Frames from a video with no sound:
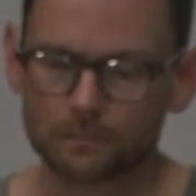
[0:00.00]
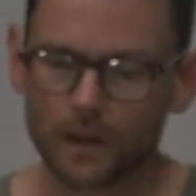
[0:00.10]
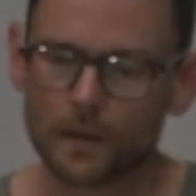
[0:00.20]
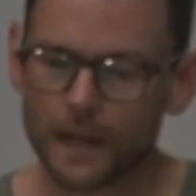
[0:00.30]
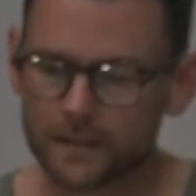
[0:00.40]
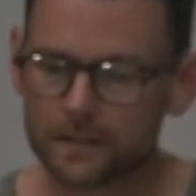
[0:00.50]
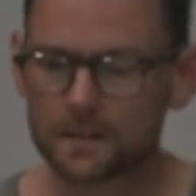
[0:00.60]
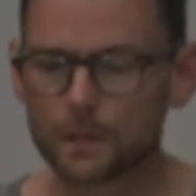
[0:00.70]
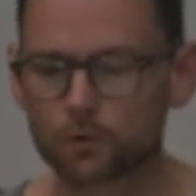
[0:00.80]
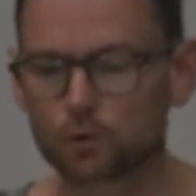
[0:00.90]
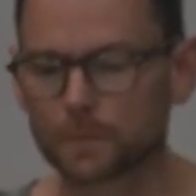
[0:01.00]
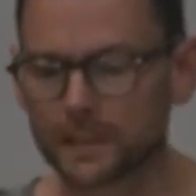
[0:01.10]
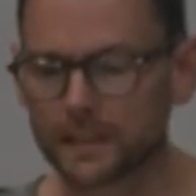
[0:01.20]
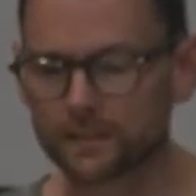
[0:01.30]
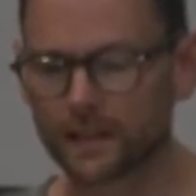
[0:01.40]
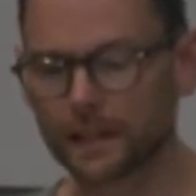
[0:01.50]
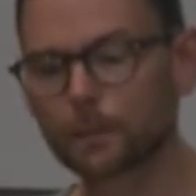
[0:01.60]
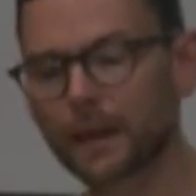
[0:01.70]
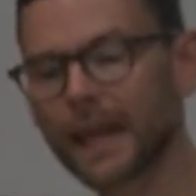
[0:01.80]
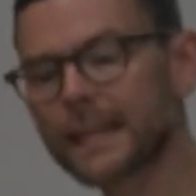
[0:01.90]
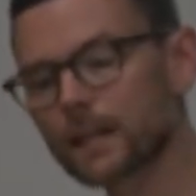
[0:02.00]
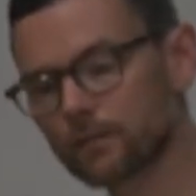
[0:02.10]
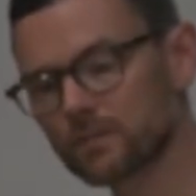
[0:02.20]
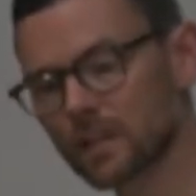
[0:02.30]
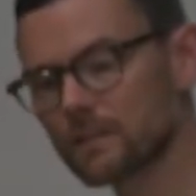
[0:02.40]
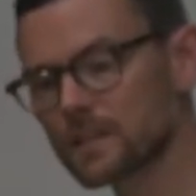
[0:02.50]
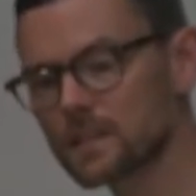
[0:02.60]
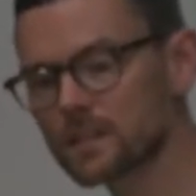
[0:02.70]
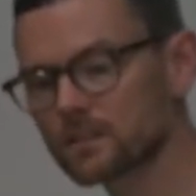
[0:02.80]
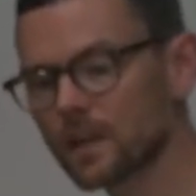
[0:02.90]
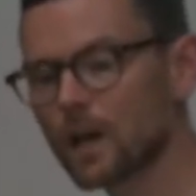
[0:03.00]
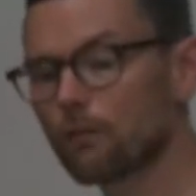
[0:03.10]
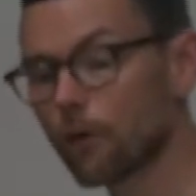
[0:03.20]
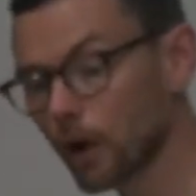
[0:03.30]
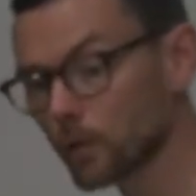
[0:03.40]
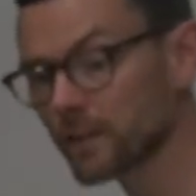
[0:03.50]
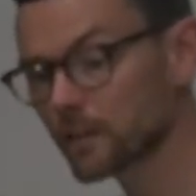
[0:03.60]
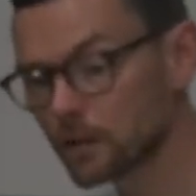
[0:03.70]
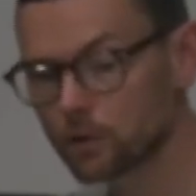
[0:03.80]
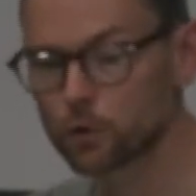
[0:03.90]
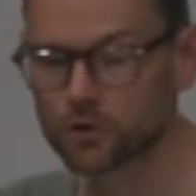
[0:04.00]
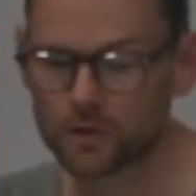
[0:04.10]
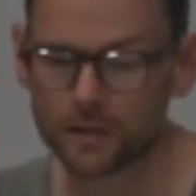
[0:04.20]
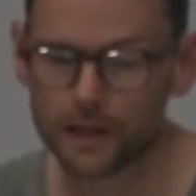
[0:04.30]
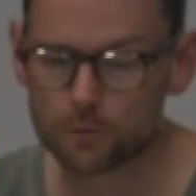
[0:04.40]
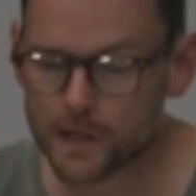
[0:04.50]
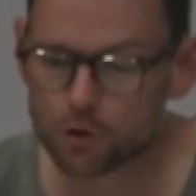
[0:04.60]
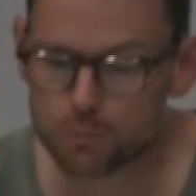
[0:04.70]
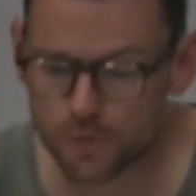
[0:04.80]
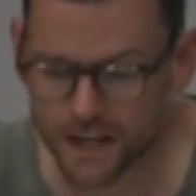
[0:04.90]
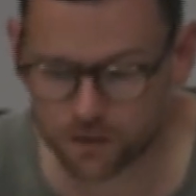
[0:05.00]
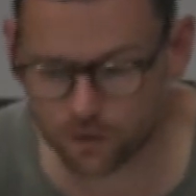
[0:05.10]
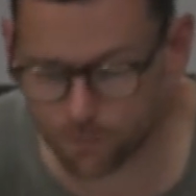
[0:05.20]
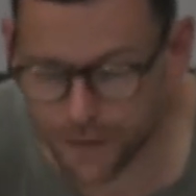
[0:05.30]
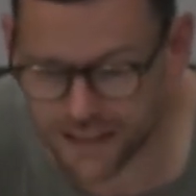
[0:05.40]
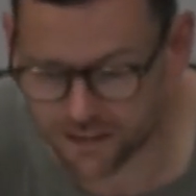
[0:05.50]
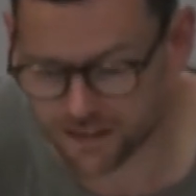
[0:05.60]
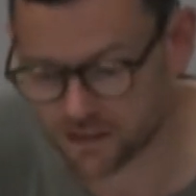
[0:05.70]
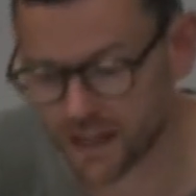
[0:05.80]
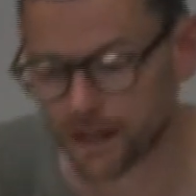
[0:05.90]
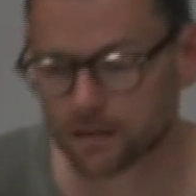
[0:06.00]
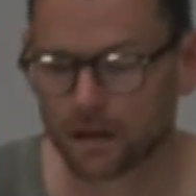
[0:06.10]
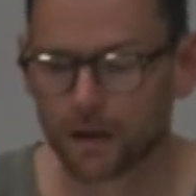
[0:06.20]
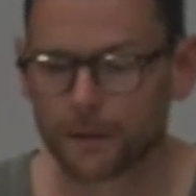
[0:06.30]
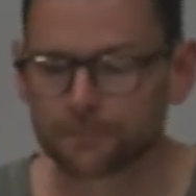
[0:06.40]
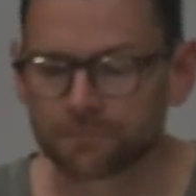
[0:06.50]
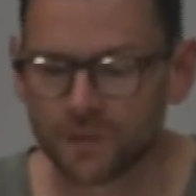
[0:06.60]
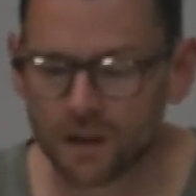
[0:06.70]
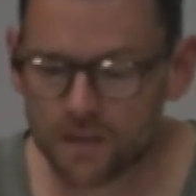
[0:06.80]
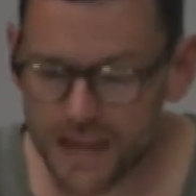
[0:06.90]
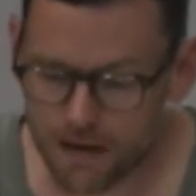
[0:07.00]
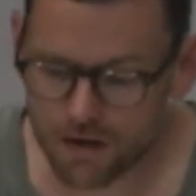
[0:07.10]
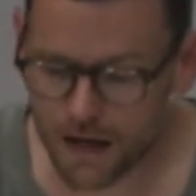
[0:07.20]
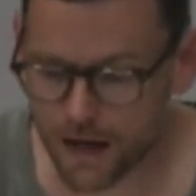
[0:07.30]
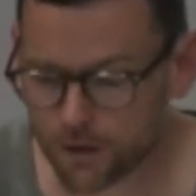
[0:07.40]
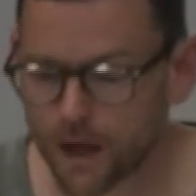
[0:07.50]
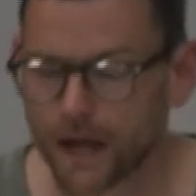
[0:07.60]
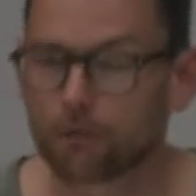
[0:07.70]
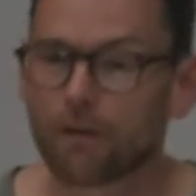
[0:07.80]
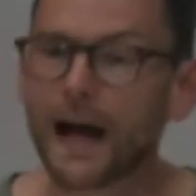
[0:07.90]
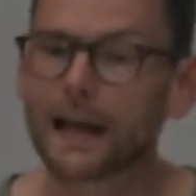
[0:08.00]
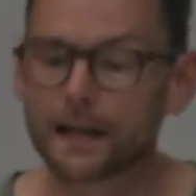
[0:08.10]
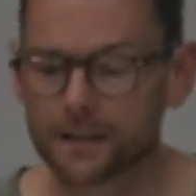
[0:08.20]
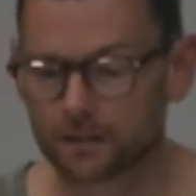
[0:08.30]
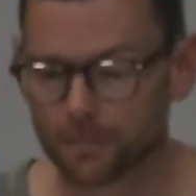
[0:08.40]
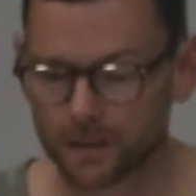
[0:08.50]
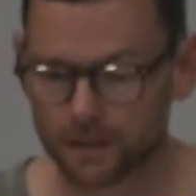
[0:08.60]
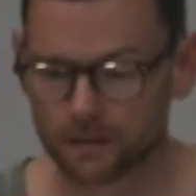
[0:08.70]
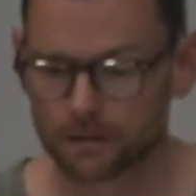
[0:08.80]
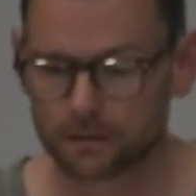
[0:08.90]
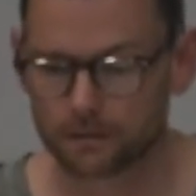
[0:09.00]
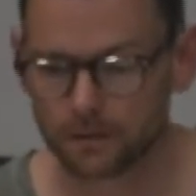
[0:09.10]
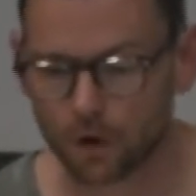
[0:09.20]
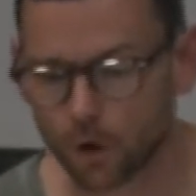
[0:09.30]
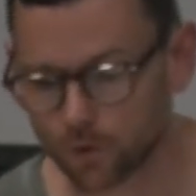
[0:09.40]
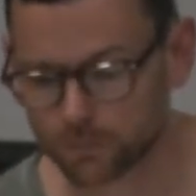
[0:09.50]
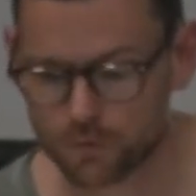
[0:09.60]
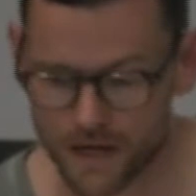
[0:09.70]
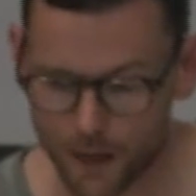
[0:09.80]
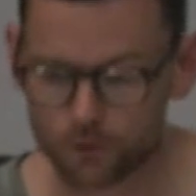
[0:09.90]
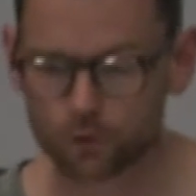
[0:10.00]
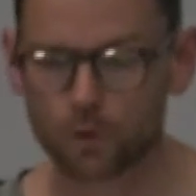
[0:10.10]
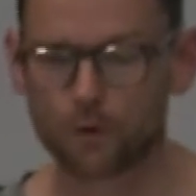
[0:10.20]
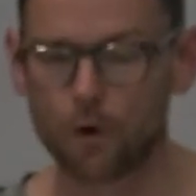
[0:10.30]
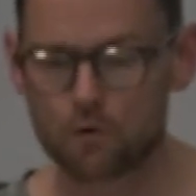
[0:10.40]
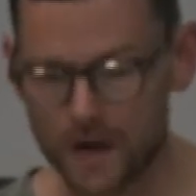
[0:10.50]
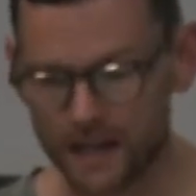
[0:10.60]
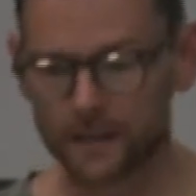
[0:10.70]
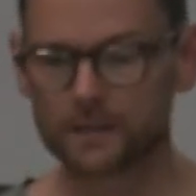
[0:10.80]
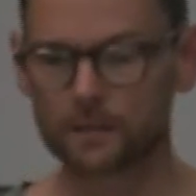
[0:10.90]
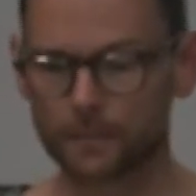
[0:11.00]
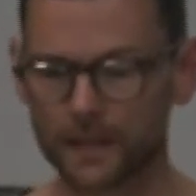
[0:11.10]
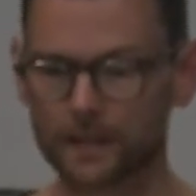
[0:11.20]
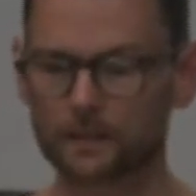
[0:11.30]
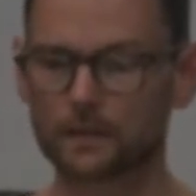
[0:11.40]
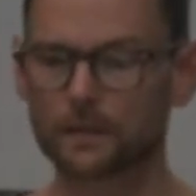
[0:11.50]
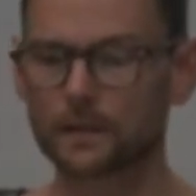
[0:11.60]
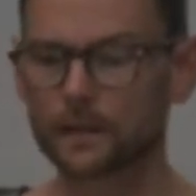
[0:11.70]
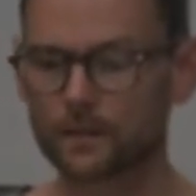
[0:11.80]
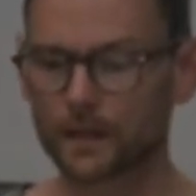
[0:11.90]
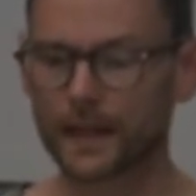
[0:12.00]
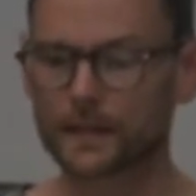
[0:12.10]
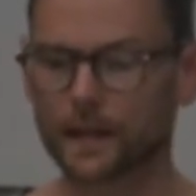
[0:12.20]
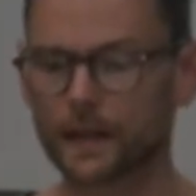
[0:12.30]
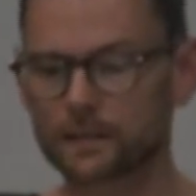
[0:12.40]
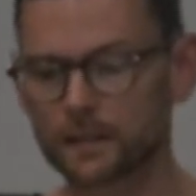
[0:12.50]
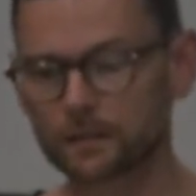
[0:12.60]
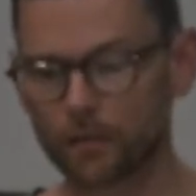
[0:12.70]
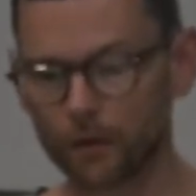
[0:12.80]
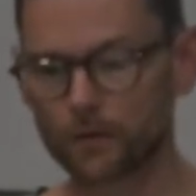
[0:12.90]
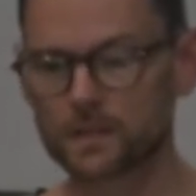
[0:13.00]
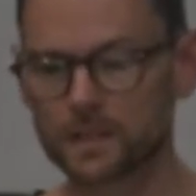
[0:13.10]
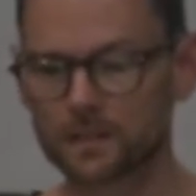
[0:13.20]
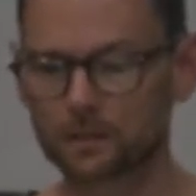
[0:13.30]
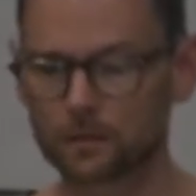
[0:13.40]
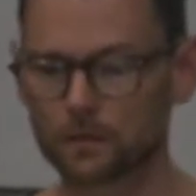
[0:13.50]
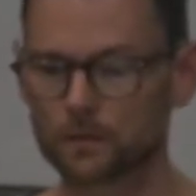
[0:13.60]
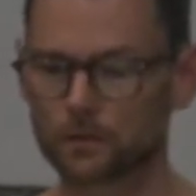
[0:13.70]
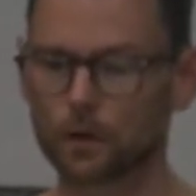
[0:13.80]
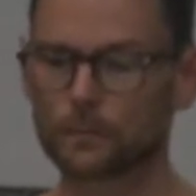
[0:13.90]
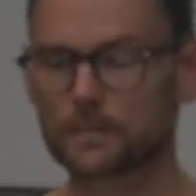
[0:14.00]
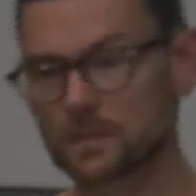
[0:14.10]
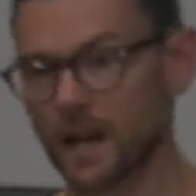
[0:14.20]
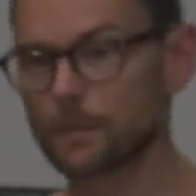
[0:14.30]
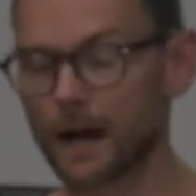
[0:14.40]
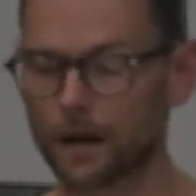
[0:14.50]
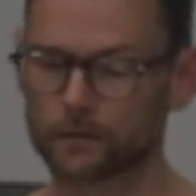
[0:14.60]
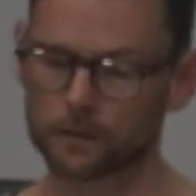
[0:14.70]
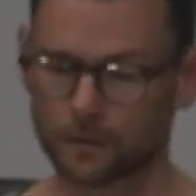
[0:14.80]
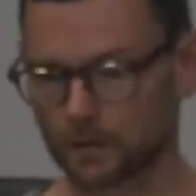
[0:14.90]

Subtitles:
the lesson seems to be that in the beginning of the 70s, following the dissolution and recuperation of May '68, the avant-garde finally disappeared, or was pronounced to have already disappeared in the late 1930s or some time after.